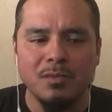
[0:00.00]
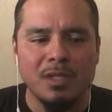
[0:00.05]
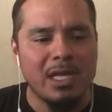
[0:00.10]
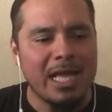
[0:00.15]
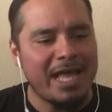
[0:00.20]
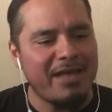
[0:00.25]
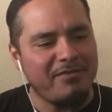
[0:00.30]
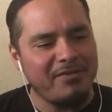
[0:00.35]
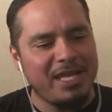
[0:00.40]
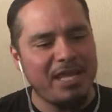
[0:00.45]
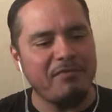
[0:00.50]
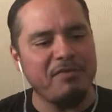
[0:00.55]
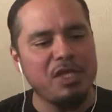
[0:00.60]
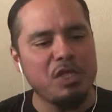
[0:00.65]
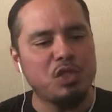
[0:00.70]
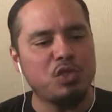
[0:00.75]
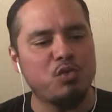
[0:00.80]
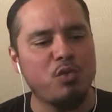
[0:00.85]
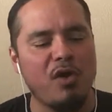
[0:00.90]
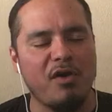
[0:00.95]
I have given
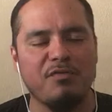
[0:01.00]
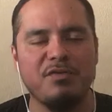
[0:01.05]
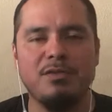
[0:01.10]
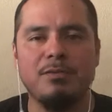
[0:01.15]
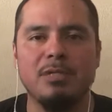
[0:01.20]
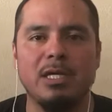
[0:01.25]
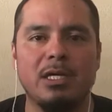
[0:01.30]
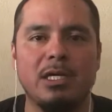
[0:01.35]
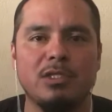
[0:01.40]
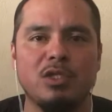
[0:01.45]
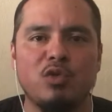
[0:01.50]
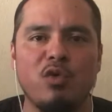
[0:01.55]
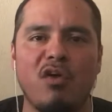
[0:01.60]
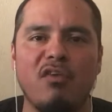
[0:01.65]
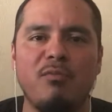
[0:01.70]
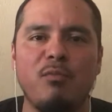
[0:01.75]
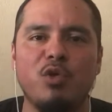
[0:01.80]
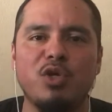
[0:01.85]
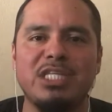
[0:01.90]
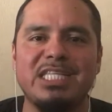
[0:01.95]
you
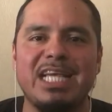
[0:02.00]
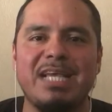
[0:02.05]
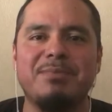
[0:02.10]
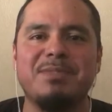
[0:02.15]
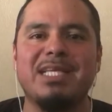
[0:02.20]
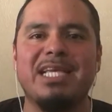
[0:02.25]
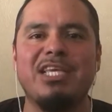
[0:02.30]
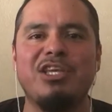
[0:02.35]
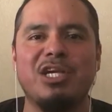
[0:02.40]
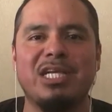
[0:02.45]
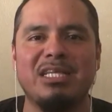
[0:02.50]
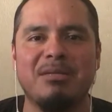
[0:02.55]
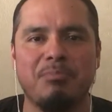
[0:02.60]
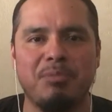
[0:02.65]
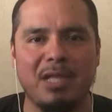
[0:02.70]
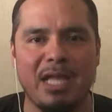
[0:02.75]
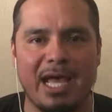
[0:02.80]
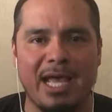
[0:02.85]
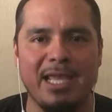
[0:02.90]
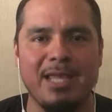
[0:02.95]
12 more tips that you can
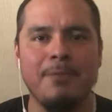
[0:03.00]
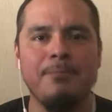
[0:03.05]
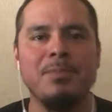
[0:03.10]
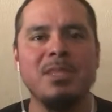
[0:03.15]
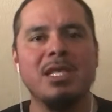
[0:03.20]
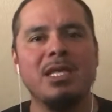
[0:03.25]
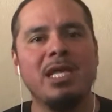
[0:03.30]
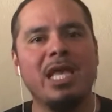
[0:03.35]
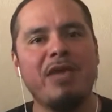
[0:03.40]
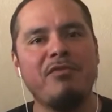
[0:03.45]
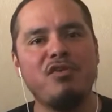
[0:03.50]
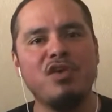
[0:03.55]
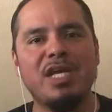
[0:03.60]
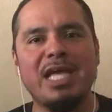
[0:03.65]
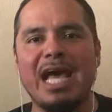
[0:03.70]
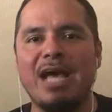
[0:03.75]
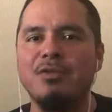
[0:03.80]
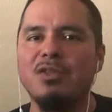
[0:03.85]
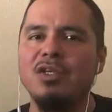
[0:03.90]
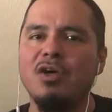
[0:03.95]
apply. If you
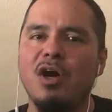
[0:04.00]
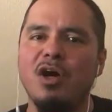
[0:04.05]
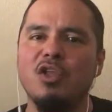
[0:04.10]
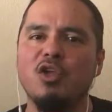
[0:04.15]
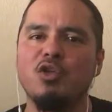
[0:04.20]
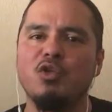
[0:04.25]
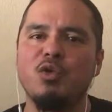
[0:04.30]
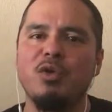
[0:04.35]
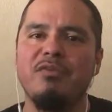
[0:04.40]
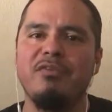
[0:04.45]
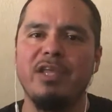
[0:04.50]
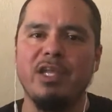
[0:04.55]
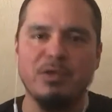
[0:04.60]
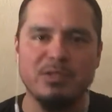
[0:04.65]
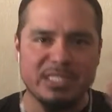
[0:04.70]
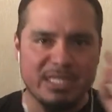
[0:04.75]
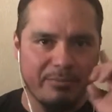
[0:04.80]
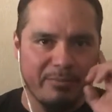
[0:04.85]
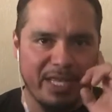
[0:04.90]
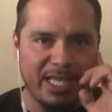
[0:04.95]
count the other 3
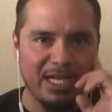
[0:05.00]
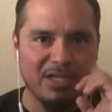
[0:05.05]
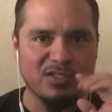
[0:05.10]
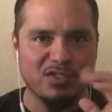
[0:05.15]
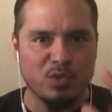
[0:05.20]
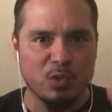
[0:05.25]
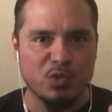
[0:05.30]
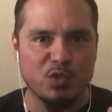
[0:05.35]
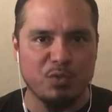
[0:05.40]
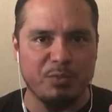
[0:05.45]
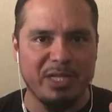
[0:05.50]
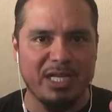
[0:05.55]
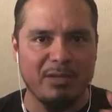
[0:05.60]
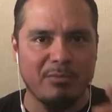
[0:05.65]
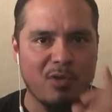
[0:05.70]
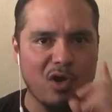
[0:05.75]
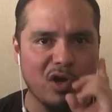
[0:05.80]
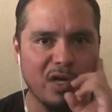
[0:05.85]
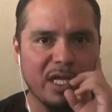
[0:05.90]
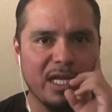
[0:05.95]
videos I made on social media
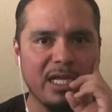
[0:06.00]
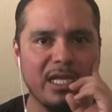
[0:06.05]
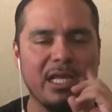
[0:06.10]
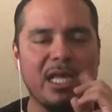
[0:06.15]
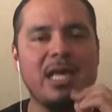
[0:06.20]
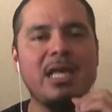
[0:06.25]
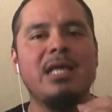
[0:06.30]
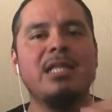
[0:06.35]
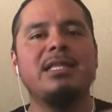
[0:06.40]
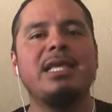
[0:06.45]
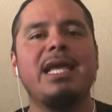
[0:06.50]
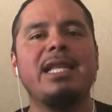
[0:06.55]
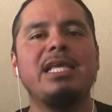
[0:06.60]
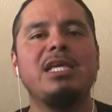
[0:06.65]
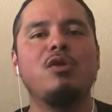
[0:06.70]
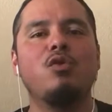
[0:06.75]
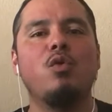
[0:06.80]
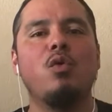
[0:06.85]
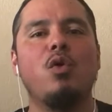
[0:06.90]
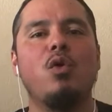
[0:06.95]
marketing, that
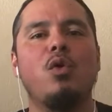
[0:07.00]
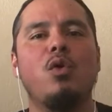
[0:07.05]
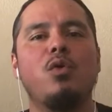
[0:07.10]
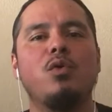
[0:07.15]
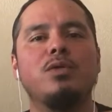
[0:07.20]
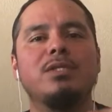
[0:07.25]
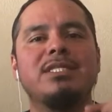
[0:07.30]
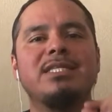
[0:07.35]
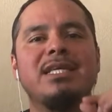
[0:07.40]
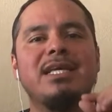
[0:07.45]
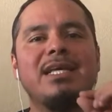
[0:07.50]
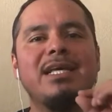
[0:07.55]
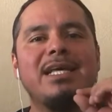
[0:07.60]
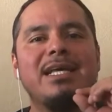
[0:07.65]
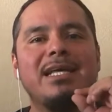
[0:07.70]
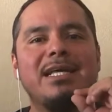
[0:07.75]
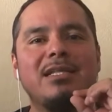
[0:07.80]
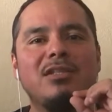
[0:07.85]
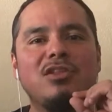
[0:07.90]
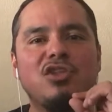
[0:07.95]
equals
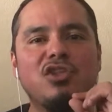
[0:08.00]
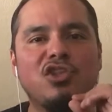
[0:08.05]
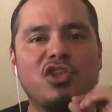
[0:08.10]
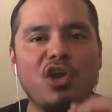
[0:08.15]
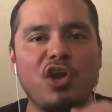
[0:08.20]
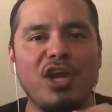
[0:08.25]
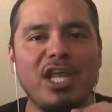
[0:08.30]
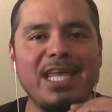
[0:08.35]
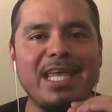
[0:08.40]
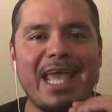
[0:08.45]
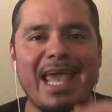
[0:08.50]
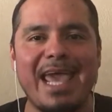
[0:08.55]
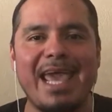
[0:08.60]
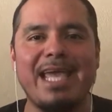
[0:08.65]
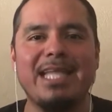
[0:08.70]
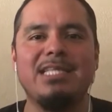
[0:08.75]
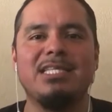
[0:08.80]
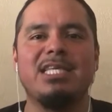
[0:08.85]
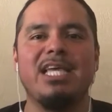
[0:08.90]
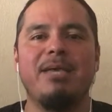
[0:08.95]

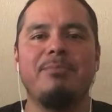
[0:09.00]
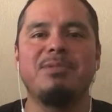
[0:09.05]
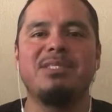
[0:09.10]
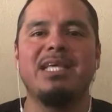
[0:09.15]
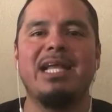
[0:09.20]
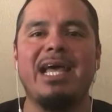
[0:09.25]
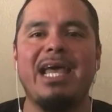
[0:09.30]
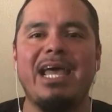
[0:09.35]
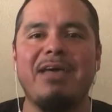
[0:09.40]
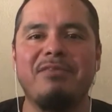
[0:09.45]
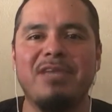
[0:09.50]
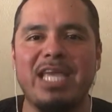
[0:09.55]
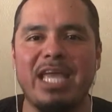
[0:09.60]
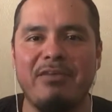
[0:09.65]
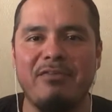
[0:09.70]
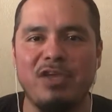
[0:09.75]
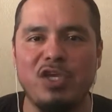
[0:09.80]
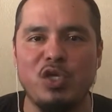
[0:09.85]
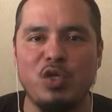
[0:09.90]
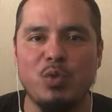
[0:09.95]
38 tips that I have
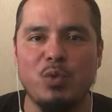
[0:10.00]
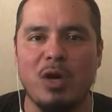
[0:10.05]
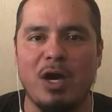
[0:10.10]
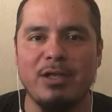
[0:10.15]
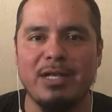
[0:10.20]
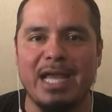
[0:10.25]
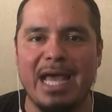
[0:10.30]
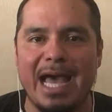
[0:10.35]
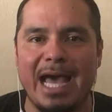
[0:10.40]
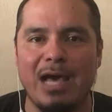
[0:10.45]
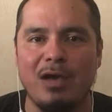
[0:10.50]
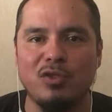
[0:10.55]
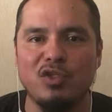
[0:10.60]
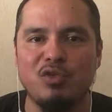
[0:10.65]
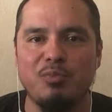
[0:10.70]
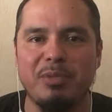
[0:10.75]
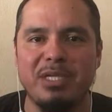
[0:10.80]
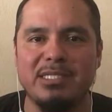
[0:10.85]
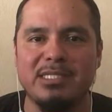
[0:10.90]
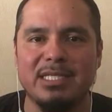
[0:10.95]
given you on how
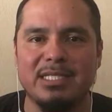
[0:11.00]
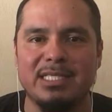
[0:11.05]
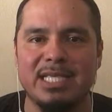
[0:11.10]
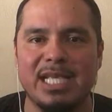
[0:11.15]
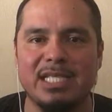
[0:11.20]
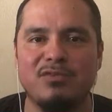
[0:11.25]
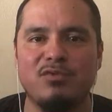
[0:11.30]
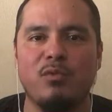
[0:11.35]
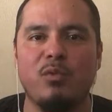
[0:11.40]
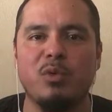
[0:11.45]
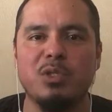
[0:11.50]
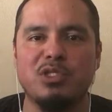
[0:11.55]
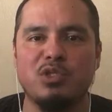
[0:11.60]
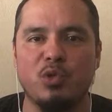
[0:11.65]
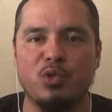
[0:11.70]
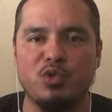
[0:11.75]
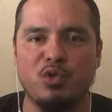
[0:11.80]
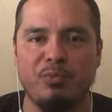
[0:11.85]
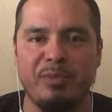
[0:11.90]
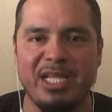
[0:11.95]
to be successful with
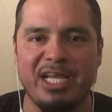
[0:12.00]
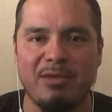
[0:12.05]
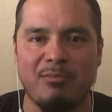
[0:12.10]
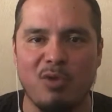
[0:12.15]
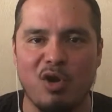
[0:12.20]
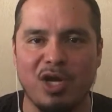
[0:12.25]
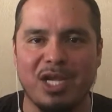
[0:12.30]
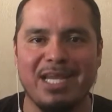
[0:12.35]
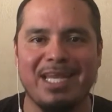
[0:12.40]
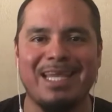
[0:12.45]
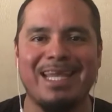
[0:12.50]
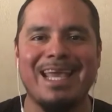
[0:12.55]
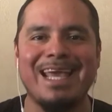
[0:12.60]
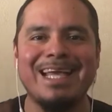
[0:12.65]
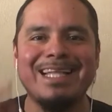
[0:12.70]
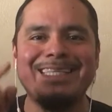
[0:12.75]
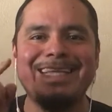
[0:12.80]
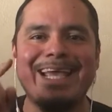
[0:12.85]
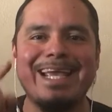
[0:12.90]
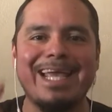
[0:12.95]
social media marketing.
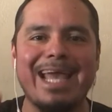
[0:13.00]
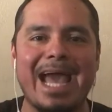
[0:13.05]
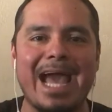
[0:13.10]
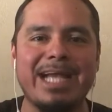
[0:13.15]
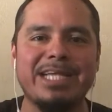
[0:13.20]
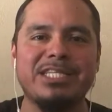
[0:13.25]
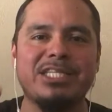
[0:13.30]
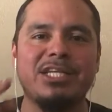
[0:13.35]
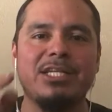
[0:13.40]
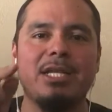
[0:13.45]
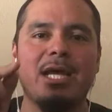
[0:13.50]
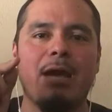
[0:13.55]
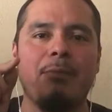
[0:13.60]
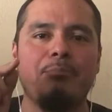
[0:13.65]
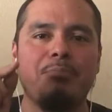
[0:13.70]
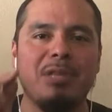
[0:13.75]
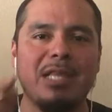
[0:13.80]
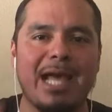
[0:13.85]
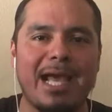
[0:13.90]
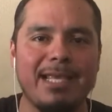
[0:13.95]
Take action,
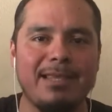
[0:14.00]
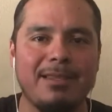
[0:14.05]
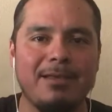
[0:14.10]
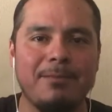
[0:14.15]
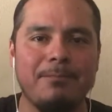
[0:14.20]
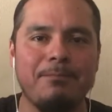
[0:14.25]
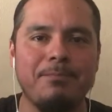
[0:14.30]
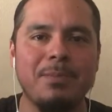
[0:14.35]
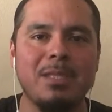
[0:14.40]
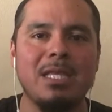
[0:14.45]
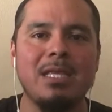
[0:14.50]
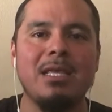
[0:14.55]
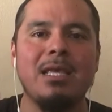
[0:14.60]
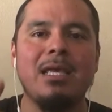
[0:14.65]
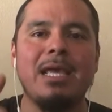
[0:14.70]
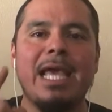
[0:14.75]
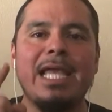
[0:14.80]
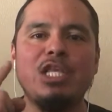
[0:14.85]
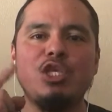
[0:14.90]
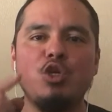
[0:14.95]
apply them,
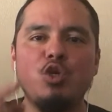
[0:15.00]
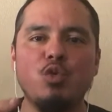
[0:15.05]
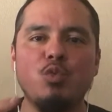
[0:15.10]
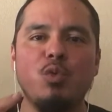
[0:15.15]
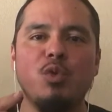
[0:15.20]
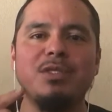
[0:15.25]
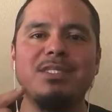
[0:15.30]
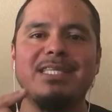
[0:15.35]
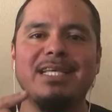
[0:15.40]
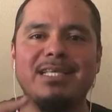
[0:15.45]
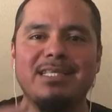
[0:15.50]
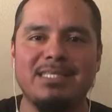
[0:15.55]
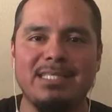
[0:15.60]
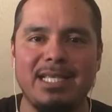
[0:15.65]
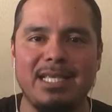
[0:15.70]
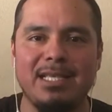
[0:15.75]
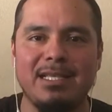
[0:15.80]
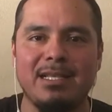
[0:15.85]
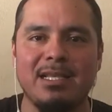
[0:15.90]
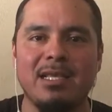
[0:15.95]
and you will
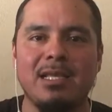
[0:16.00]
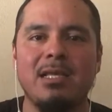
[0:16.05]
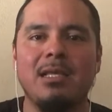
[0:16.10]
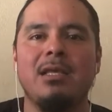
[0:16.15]
succeed.